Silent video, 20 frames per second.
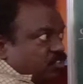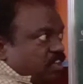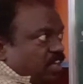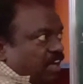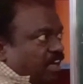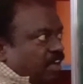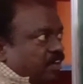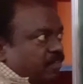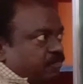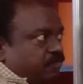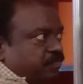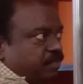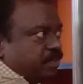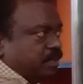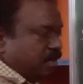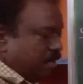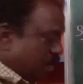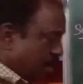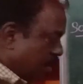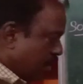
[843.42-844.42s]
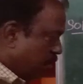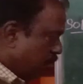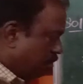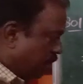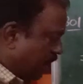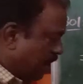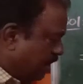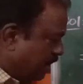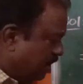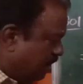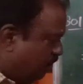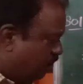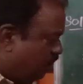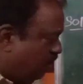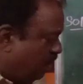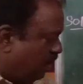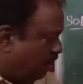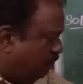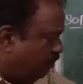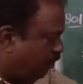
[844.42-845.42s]
J. Minus
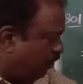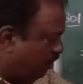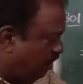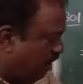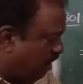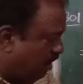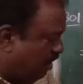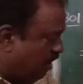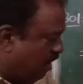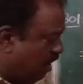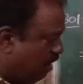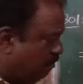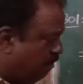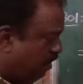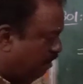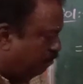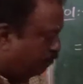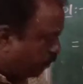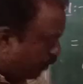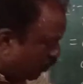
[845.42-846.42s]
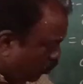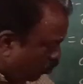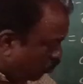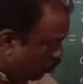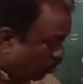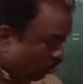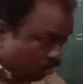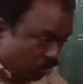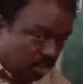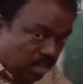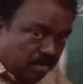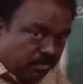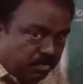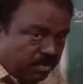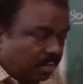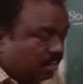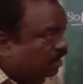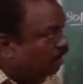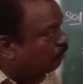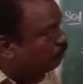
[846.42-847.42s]
J, if you take common, first this term
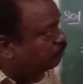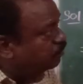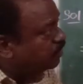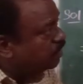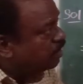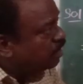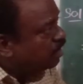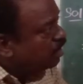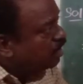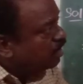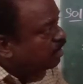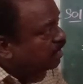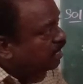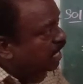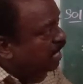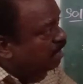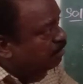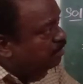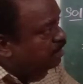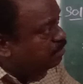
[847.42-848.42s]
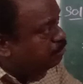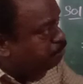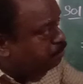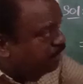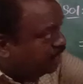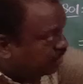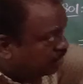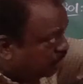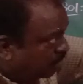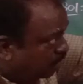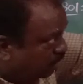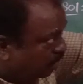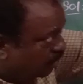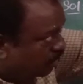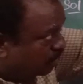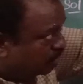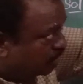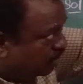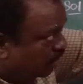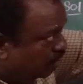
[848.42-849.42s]
will come. A1
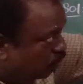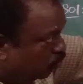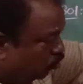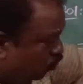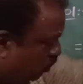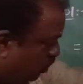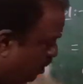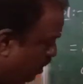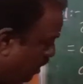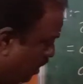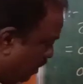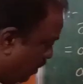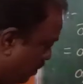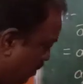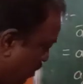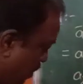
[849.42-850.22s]
B3, there you see there.